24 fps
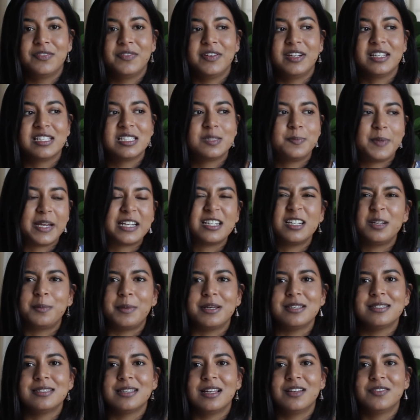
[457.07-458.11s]
and expecting
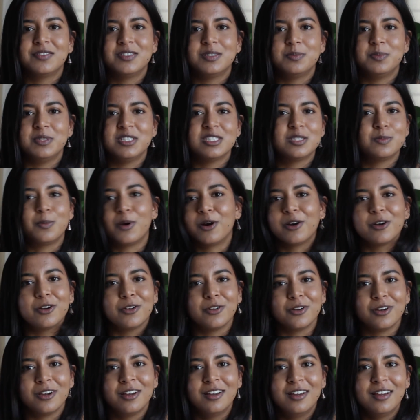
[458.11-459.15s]
myself to be smarter